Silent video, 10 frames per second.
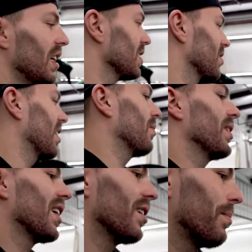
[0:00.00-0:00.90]
So now that we
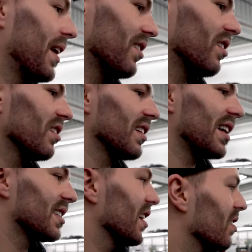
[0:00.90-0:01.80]
got our panel all
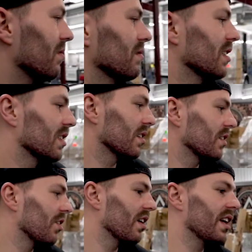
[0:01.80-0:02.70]
glassed out, we're gonna
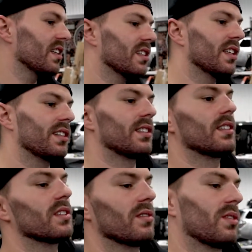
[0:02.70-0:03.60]
go ahead and take
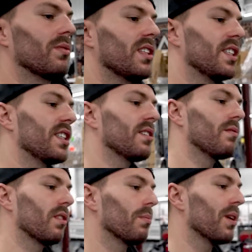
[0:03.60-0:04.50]
your squeegee
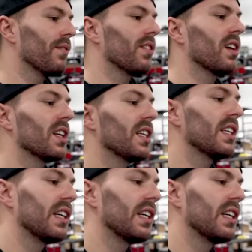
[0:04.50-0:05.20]
with the buffer on it